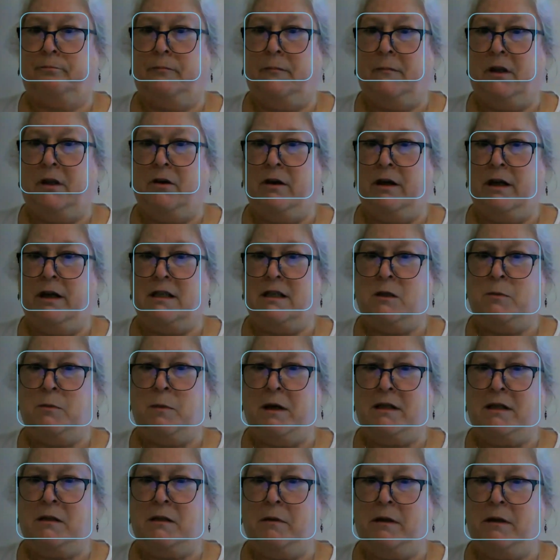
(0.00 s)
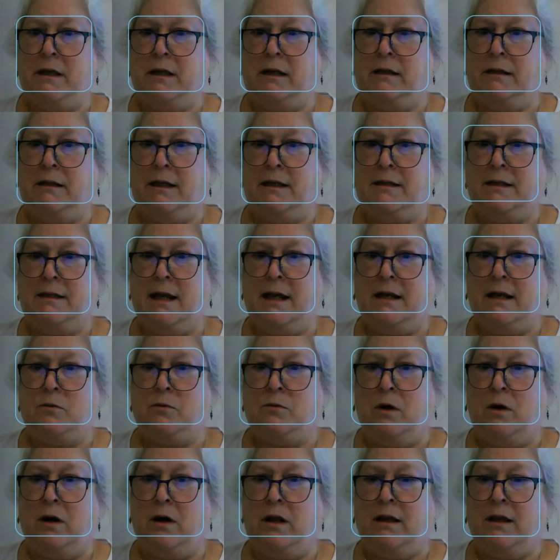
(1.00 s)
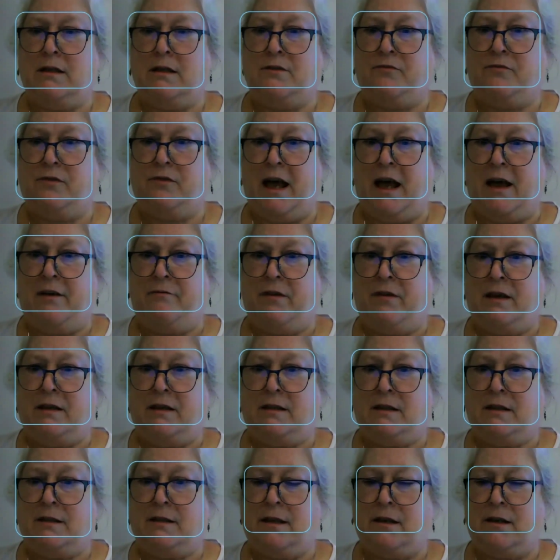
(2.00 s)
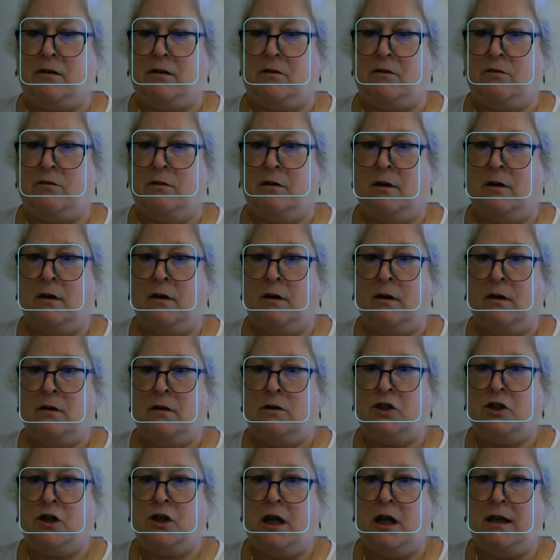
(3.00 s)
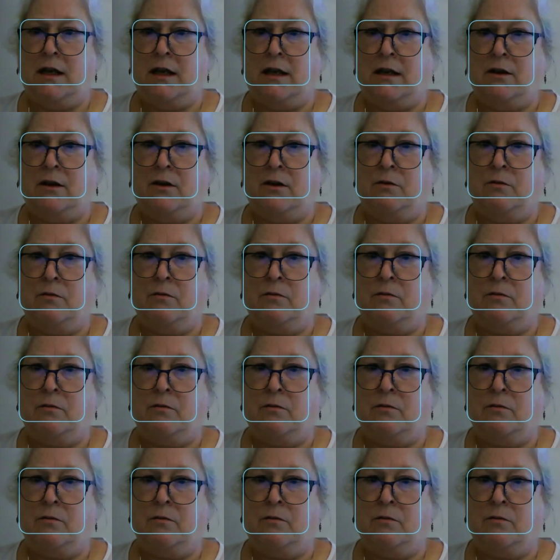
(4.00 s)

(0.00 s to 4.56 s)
you'll get a specimen that at least has one of these flat faces that'll shine at you.